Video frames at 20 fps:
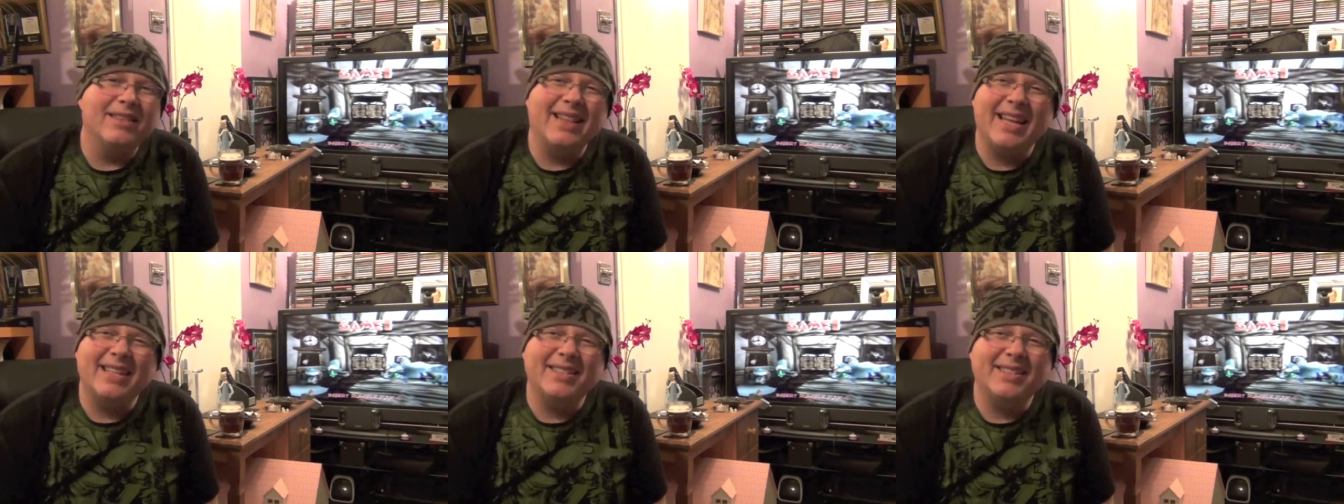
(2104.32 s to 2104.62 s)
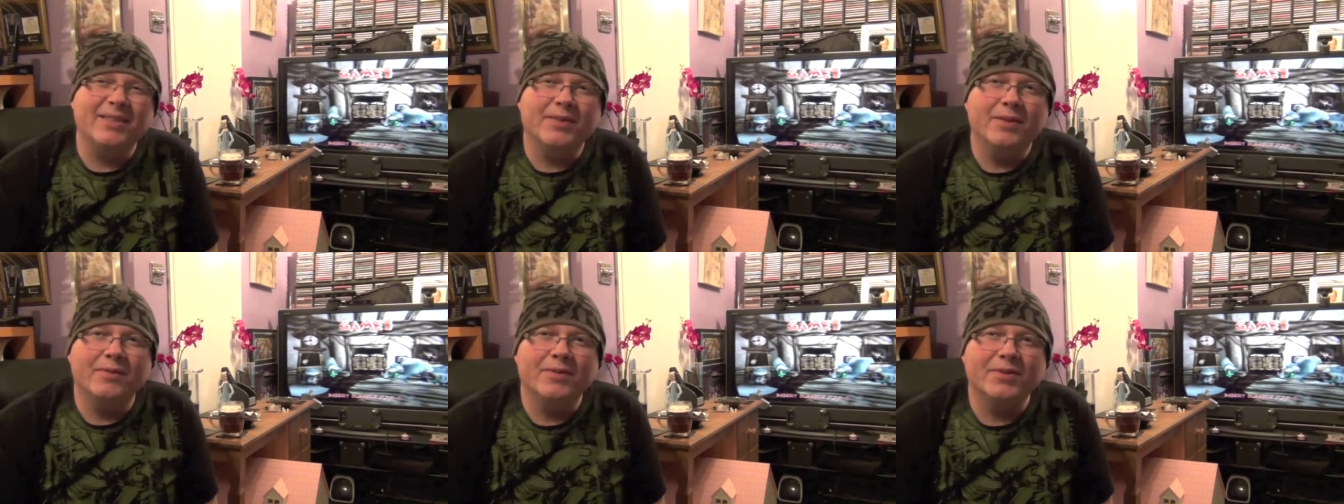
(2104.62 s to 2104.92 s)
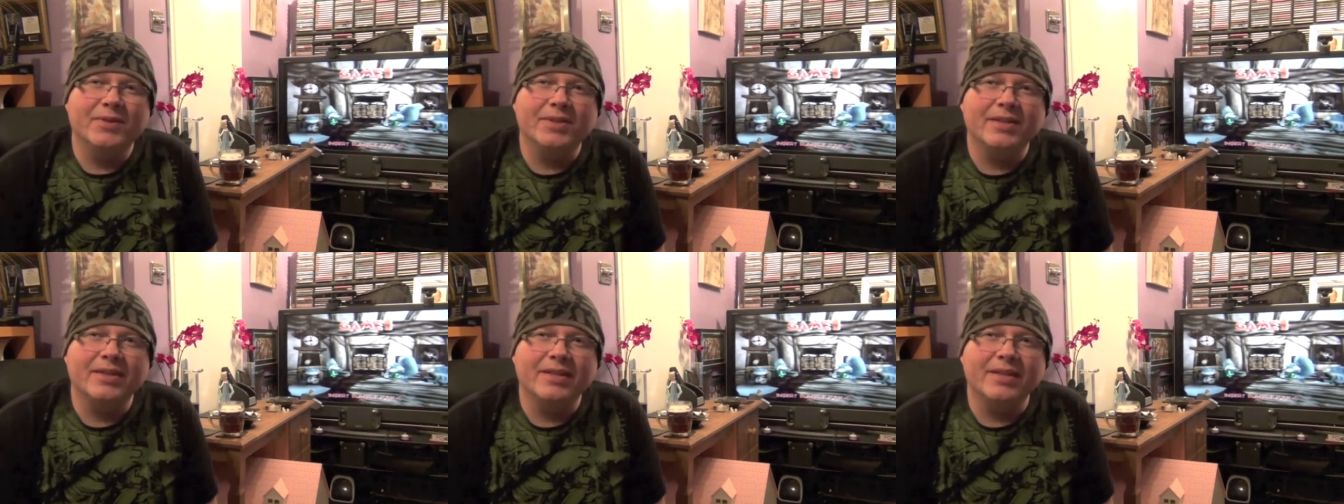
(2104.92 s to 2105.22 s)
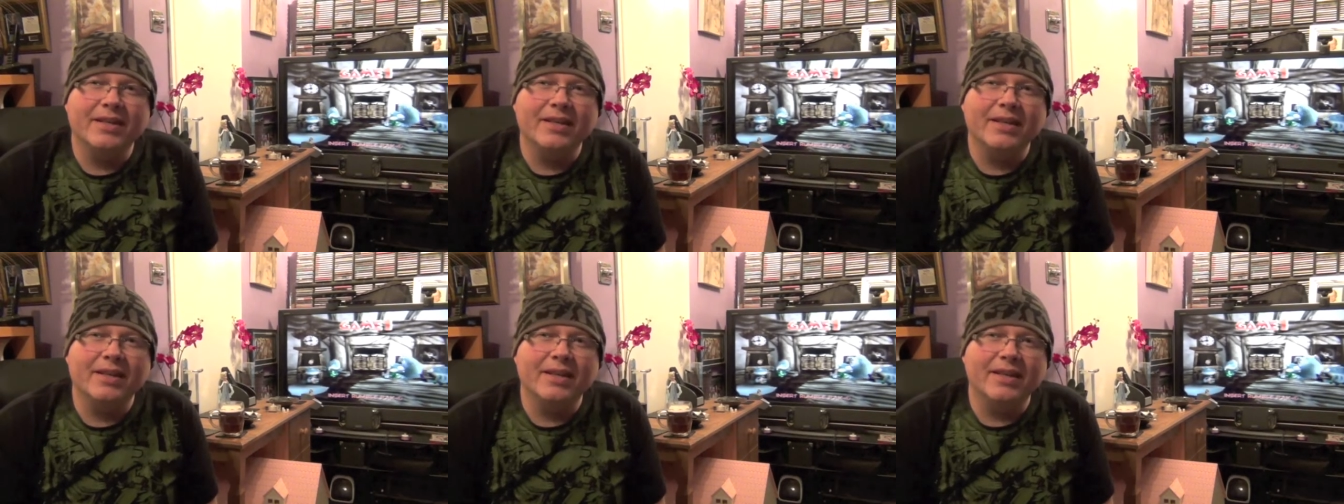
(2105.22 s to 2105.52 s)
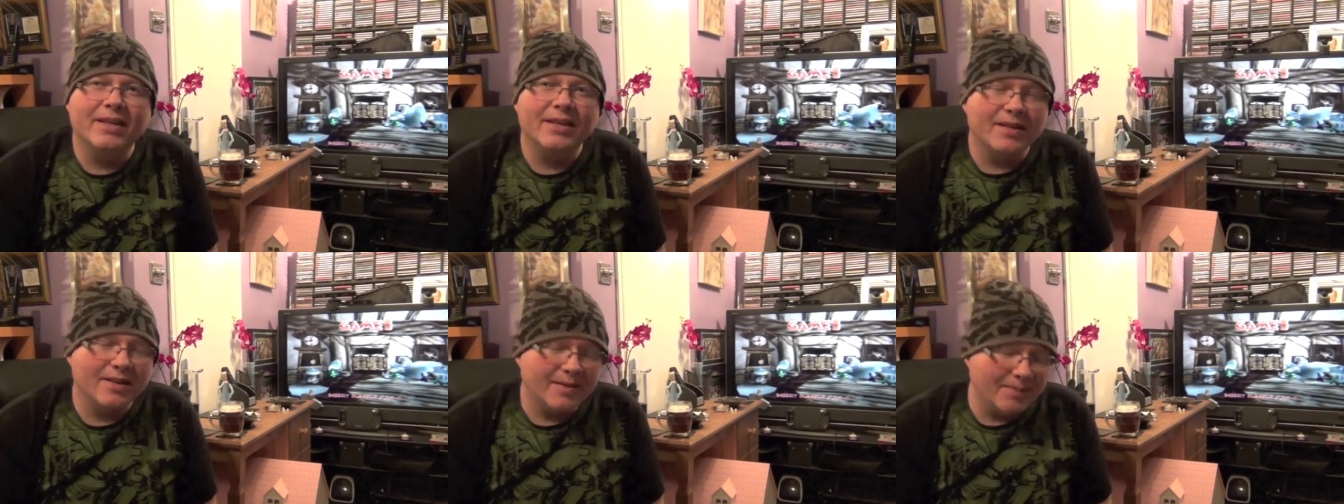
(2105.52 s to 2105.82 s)
in Latin, obviously.
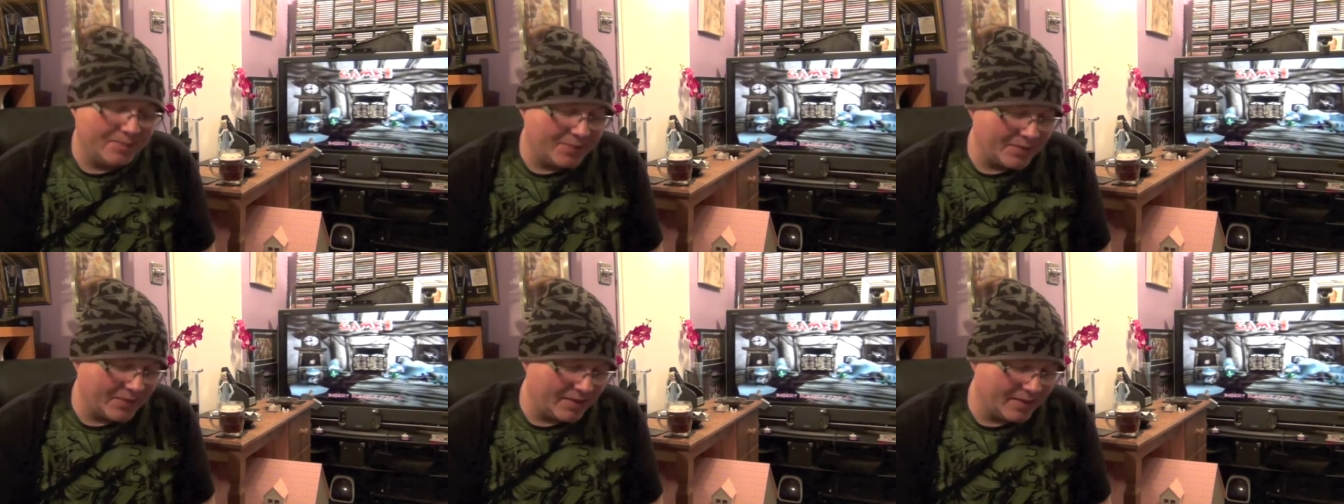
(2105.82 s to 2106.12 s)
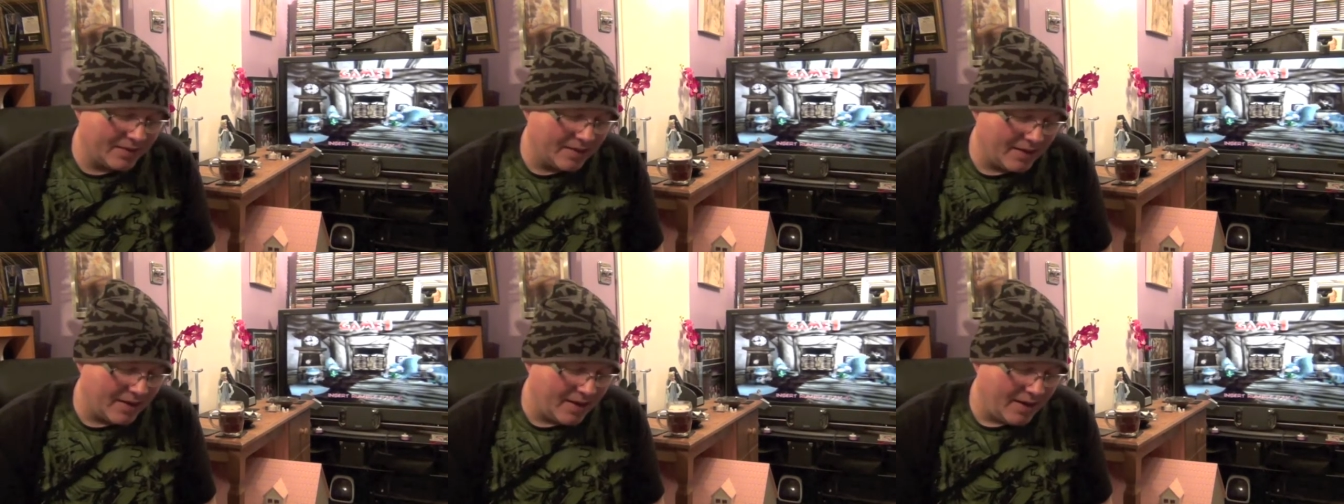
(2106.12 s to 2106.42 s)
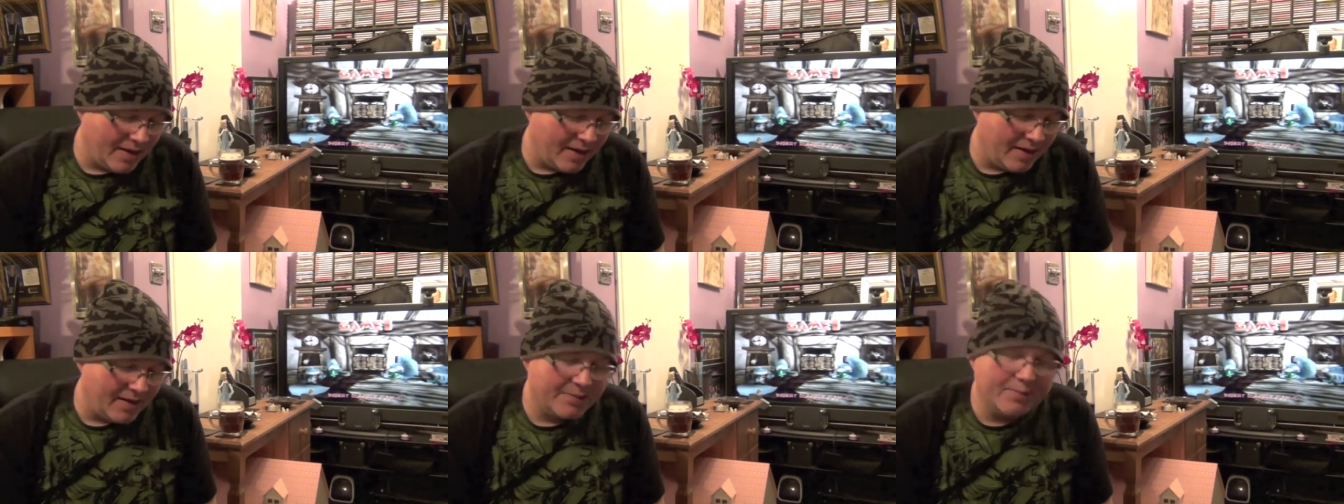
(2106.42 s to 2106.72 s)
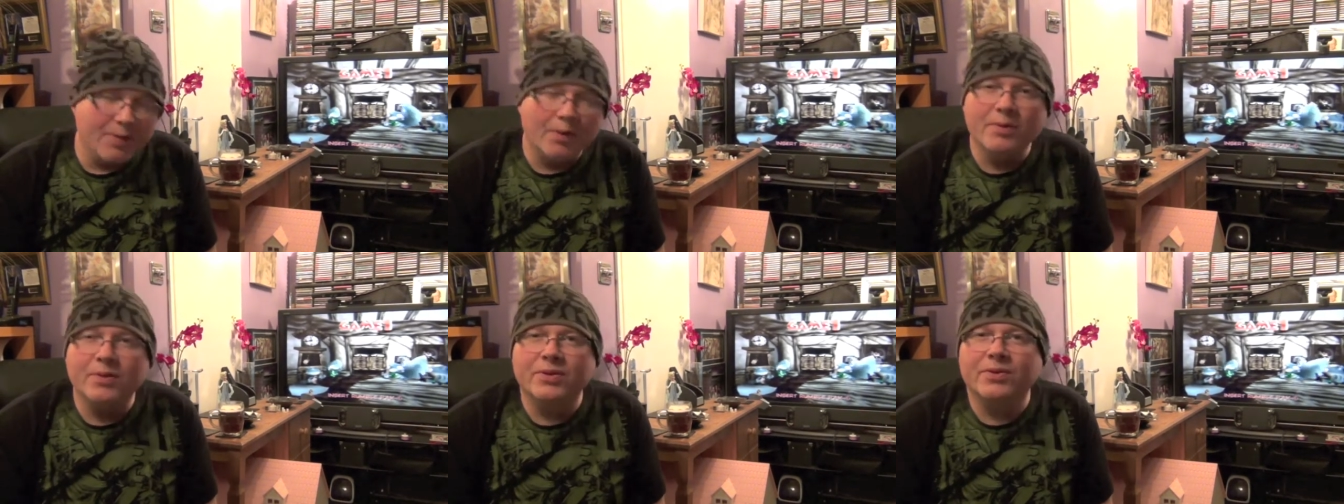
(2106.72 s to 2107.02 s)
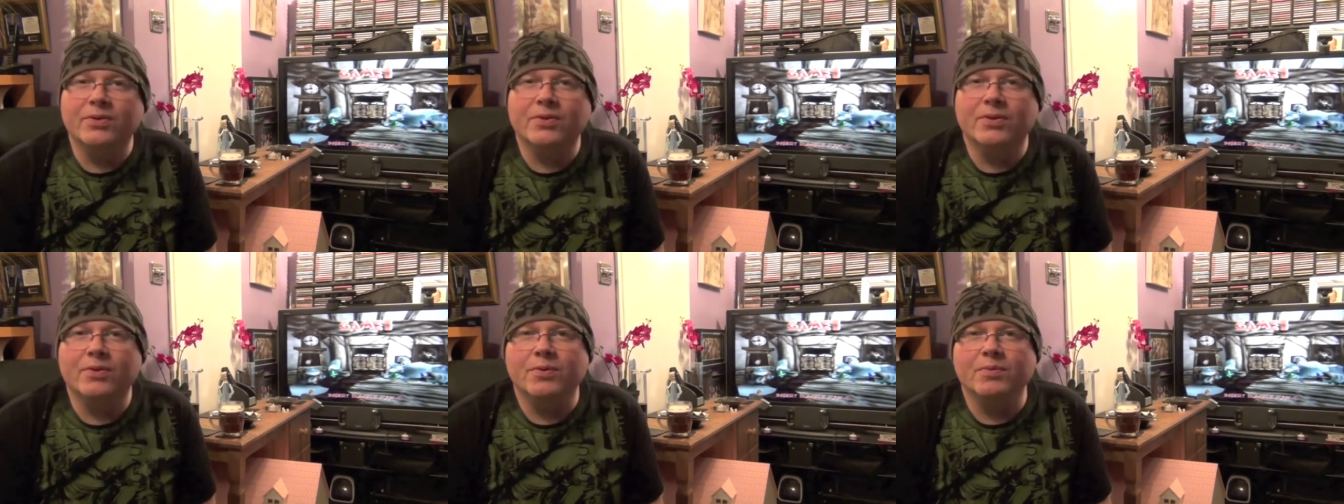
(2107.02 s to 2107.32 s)
It's probably a
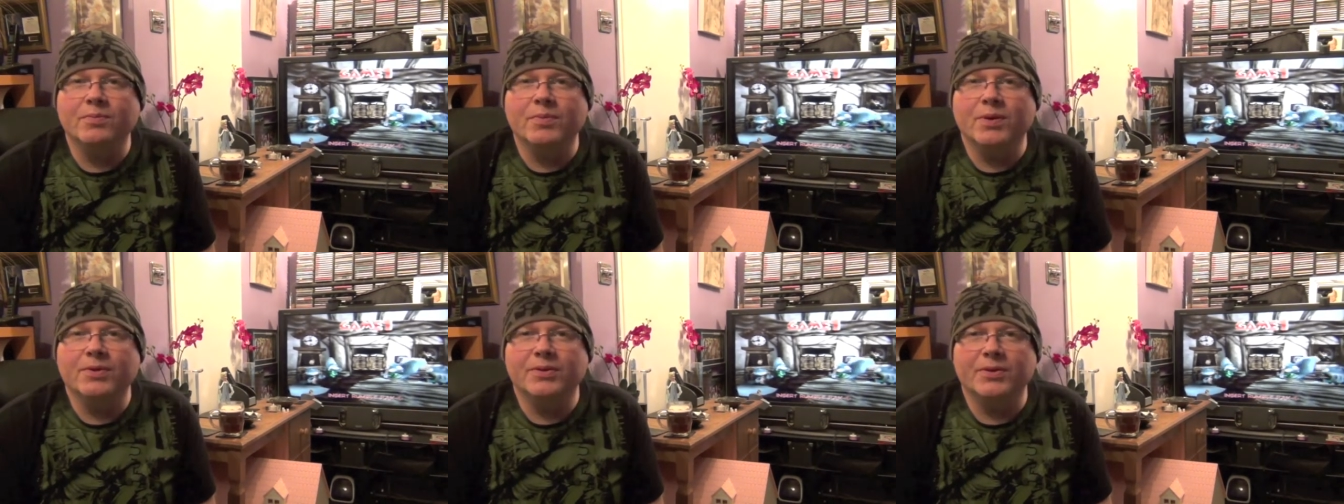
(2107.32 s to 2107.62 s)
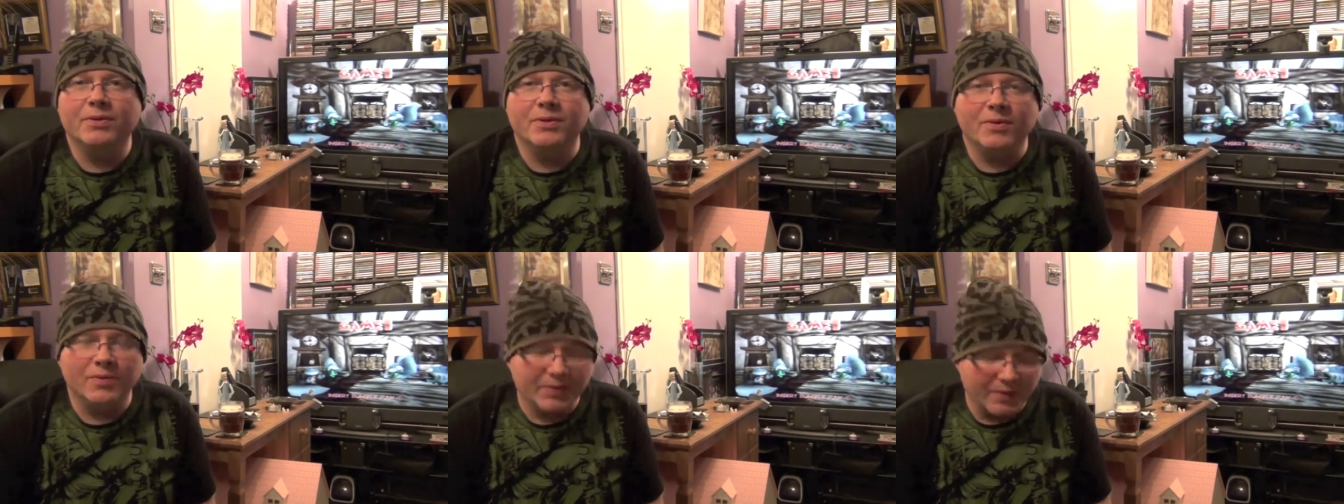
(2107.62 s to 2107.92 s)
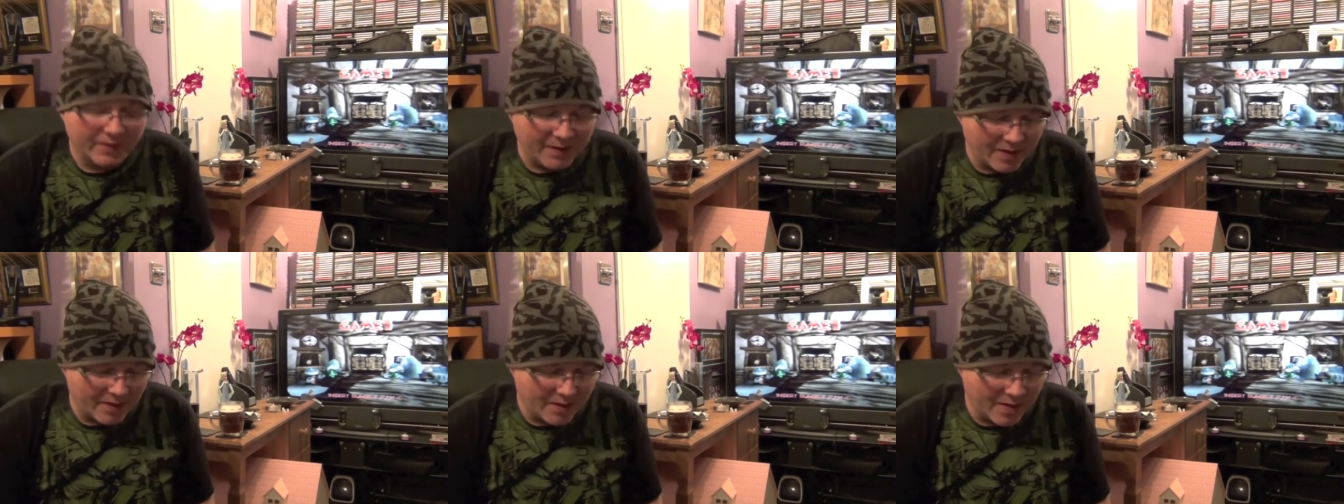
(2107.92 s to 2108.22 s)
school motto or something.